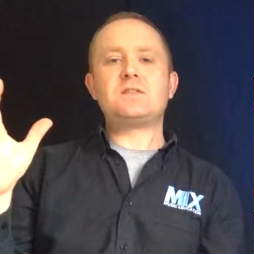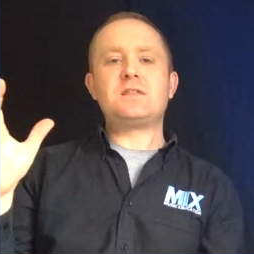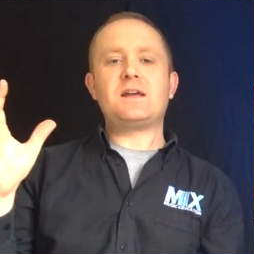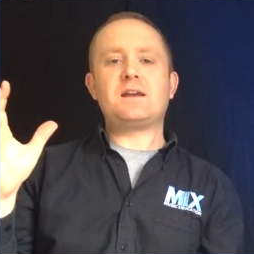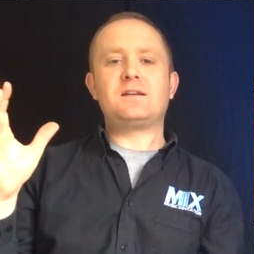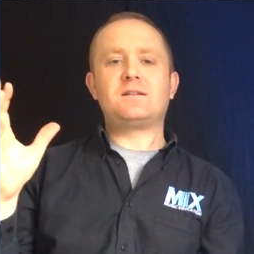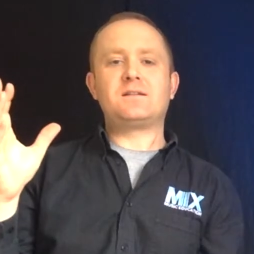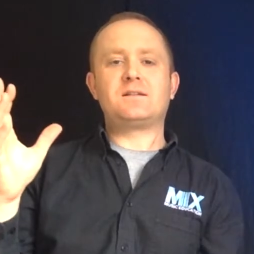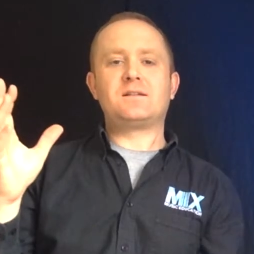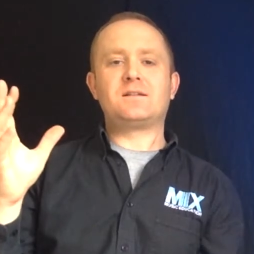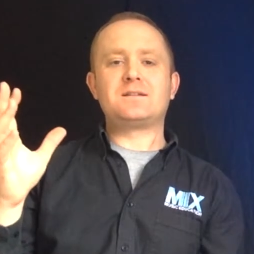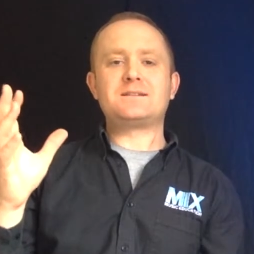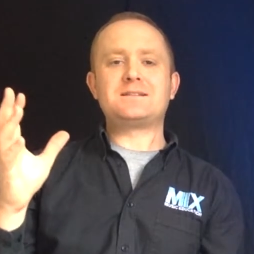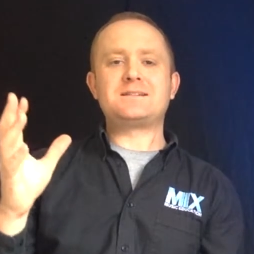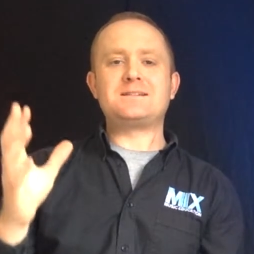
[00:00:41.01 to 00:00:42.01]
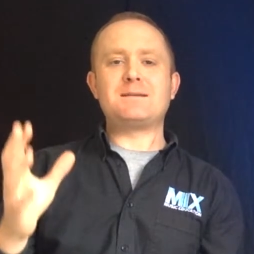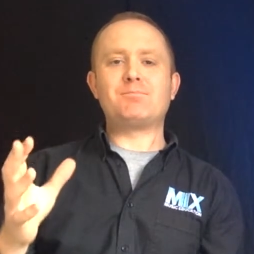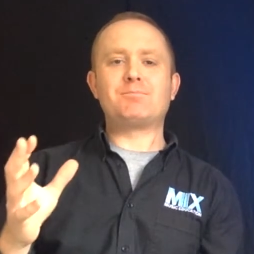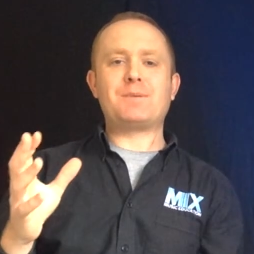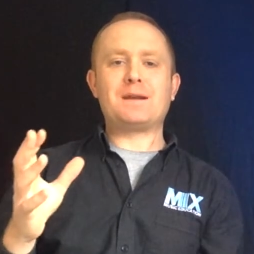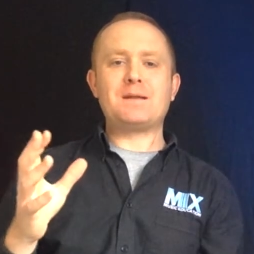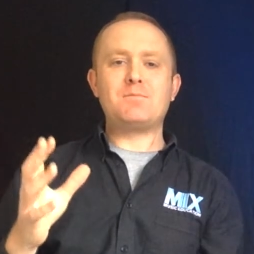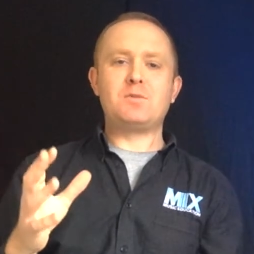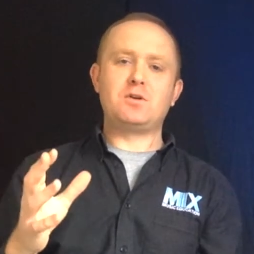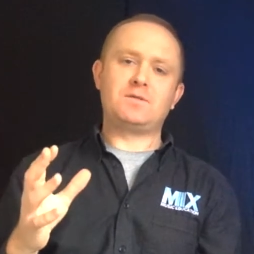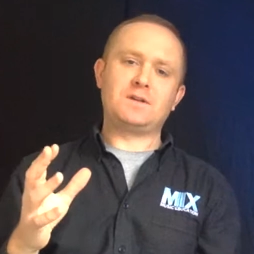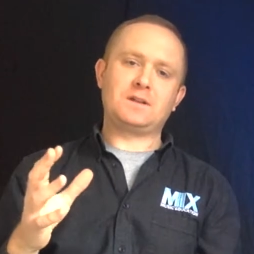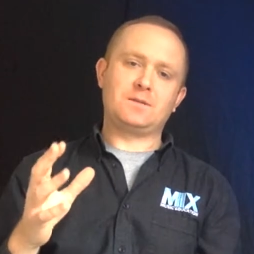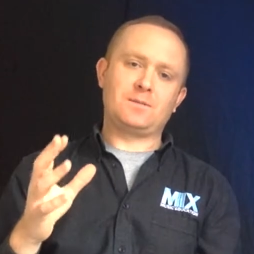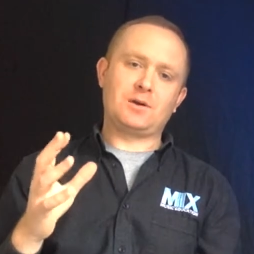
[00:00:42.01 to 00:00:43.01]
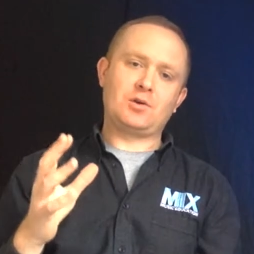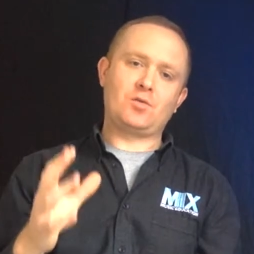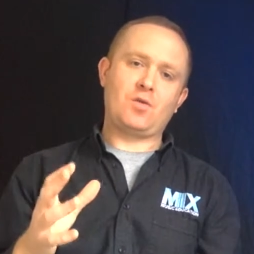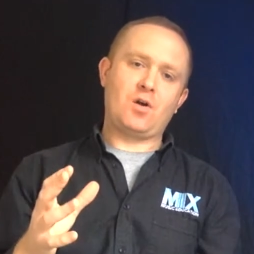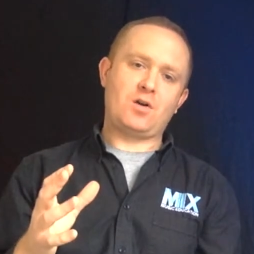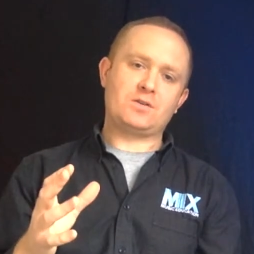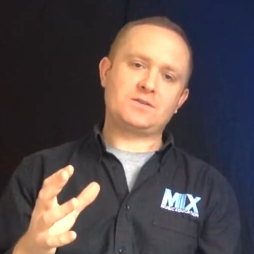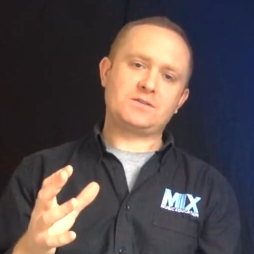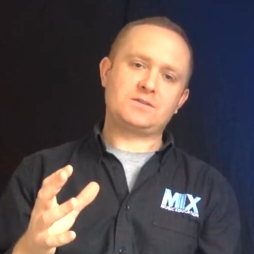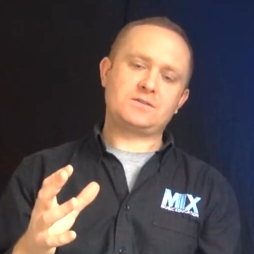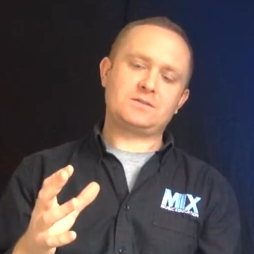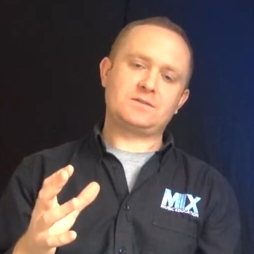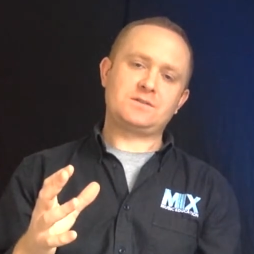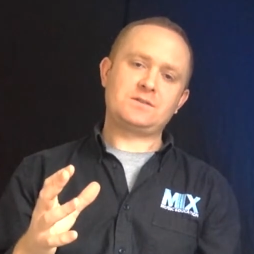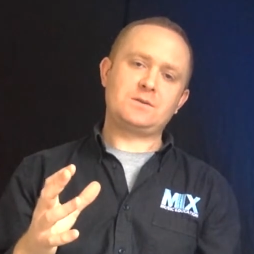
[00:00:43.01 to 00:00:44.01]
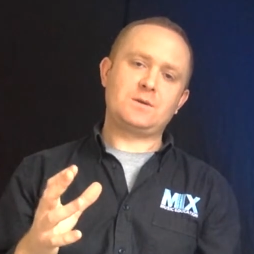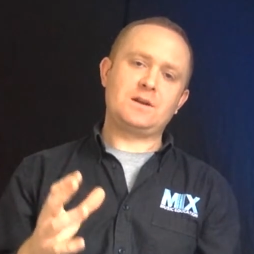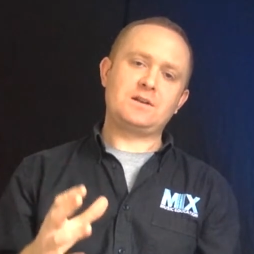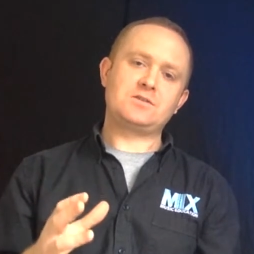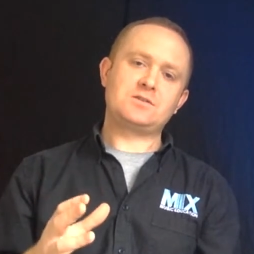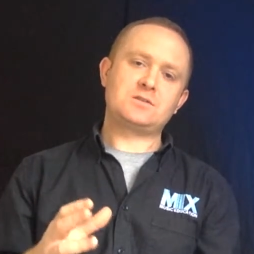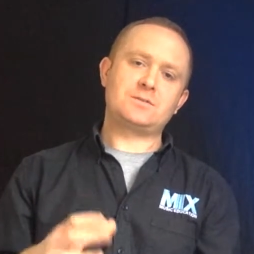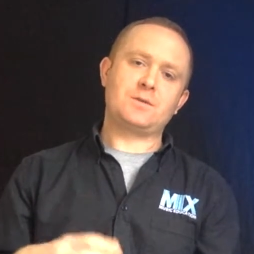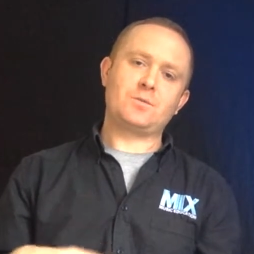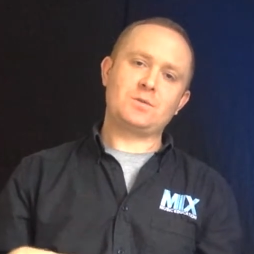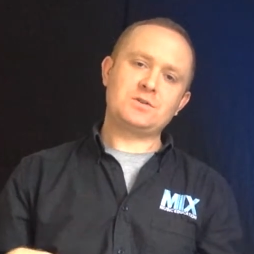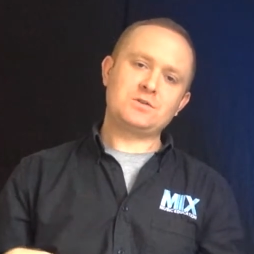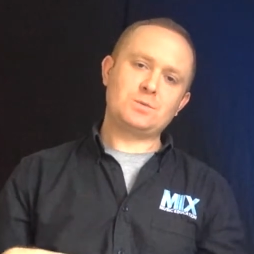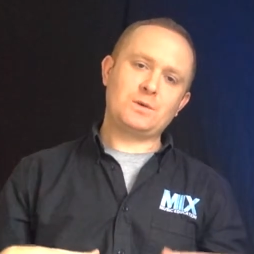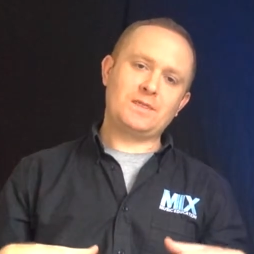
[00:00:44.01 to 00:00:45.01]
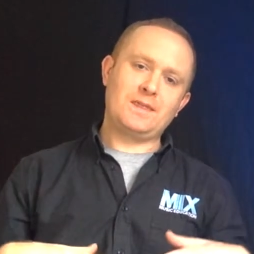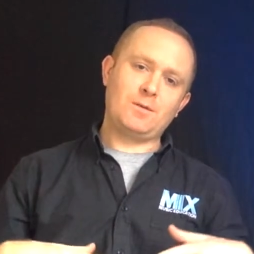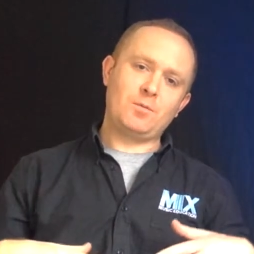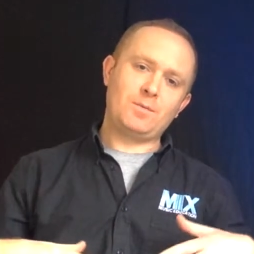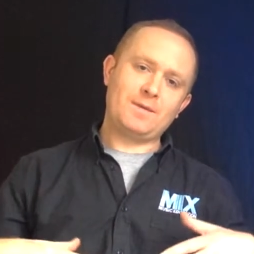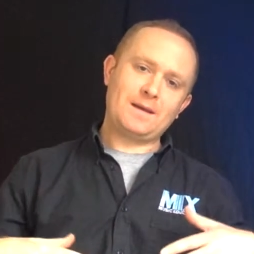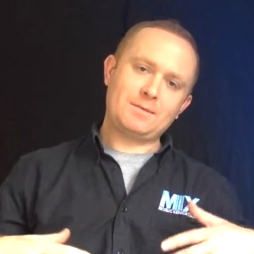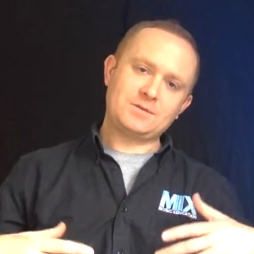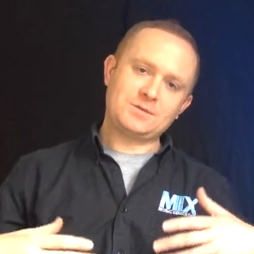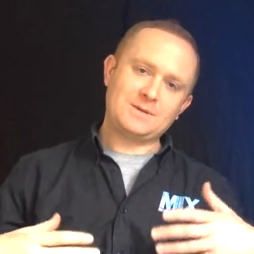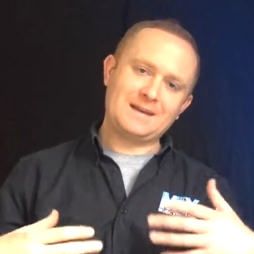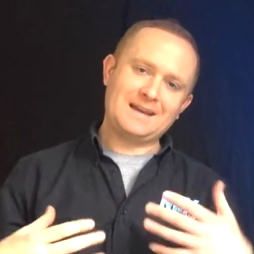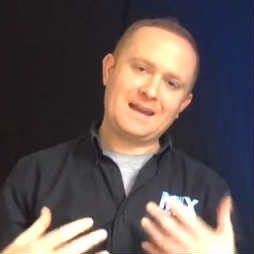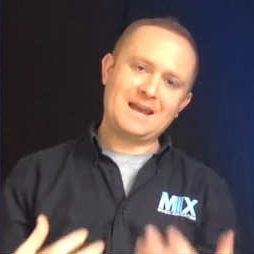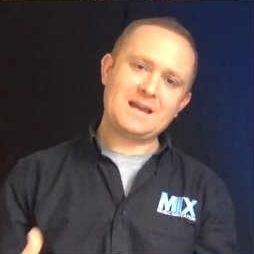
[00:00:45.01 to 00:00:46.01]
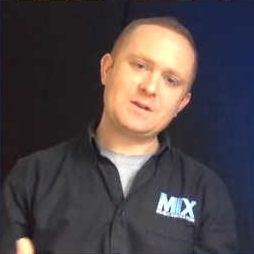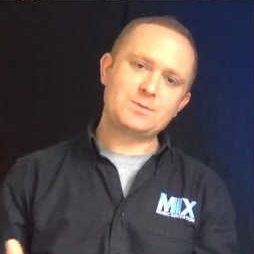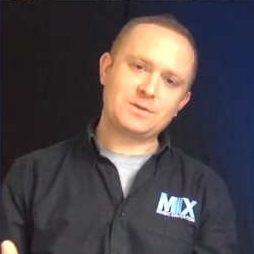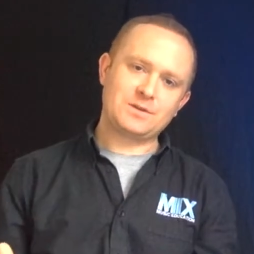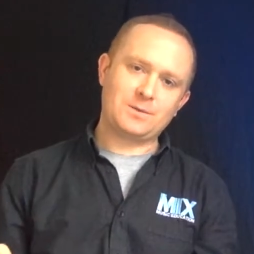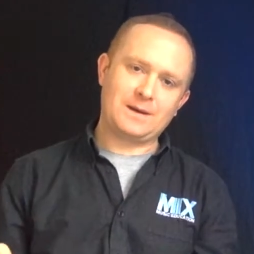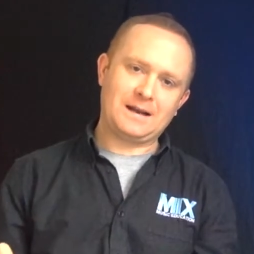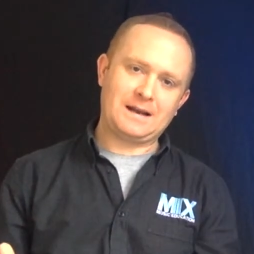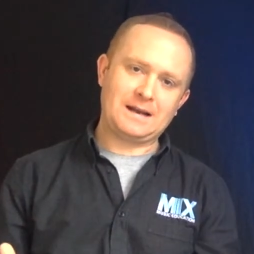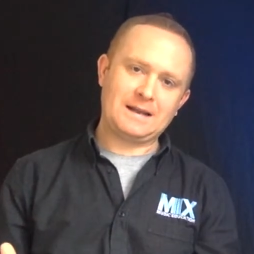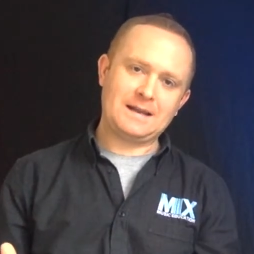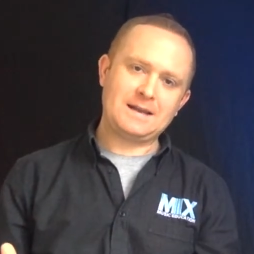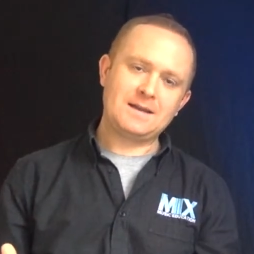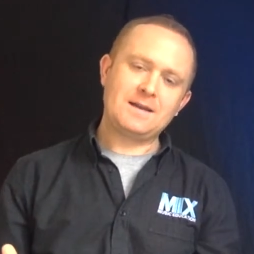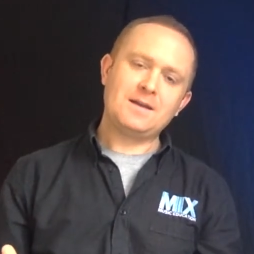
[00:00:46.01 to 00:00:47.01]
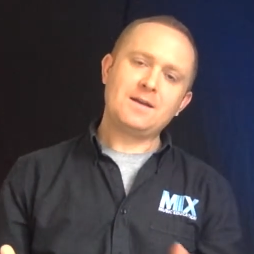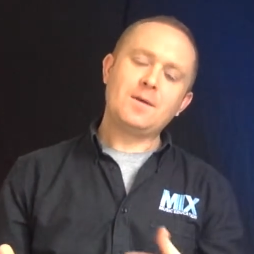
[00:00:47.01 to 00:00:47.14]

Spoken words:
then simply moving them across to an instrument which they would be able to engage with quickly,